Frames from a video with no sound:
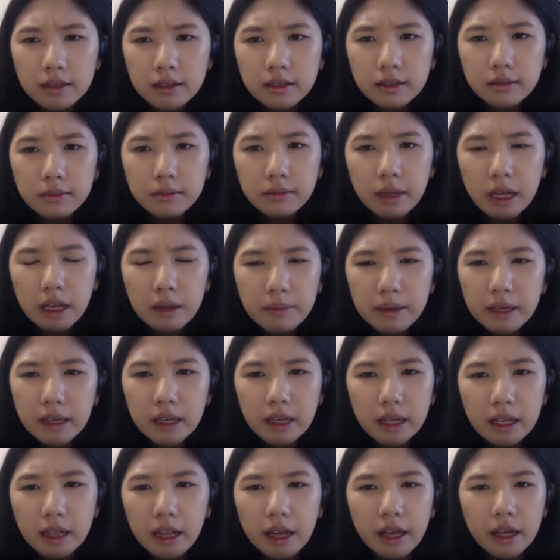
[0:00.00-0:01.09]
maybe
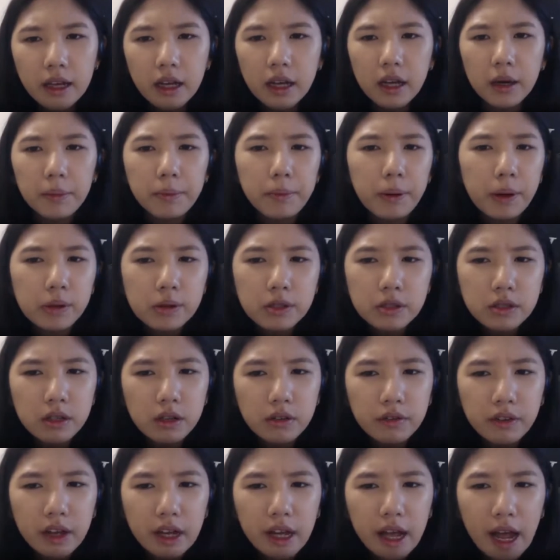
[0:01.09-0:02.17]
in like a post
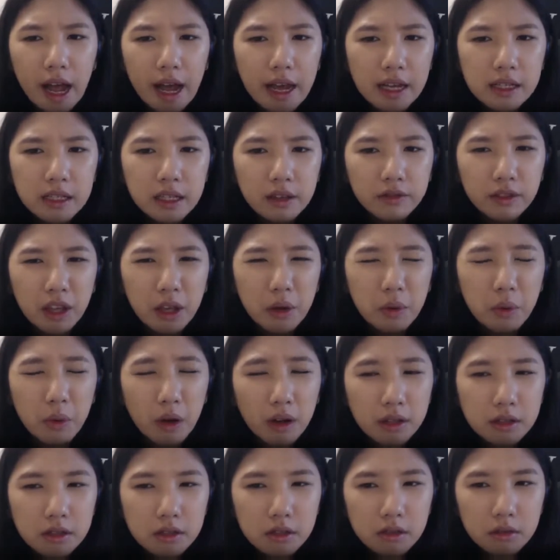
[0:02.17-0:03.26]
survey ask if they
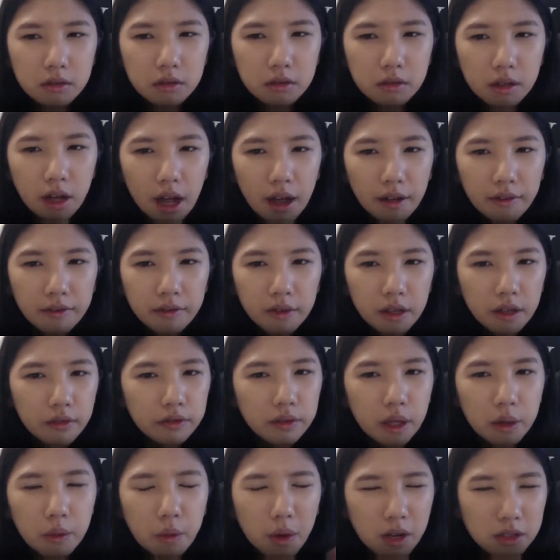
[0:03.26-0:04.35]
want to
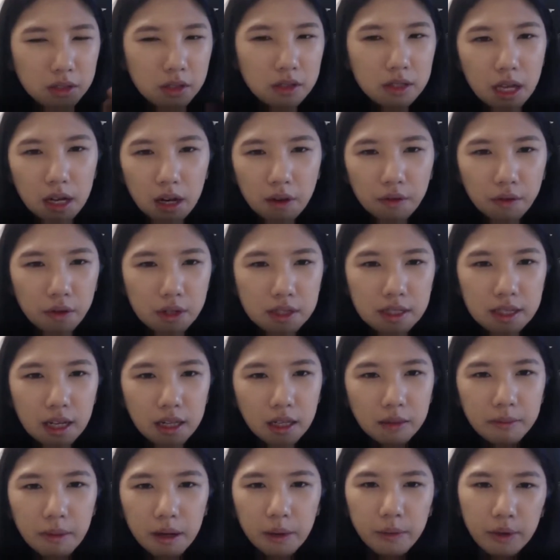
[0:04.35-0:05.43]
sign up for
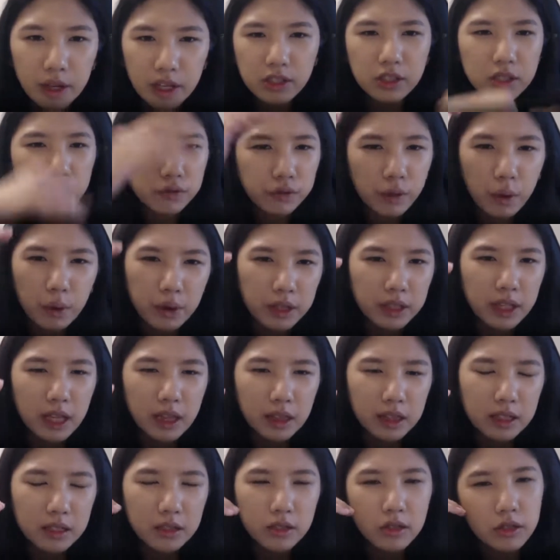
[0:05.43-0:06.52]
Tellum, and we can just forward that
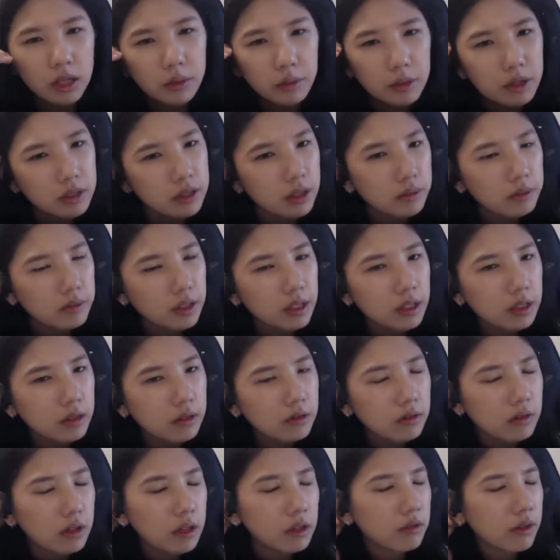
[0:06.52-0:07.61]
list to them or something.
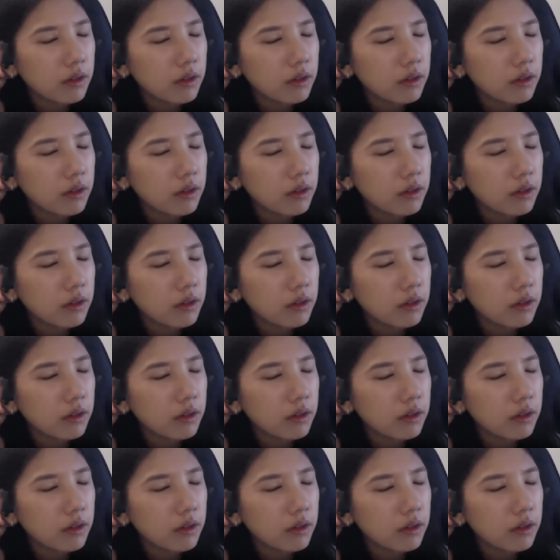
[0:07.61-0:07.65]
What do you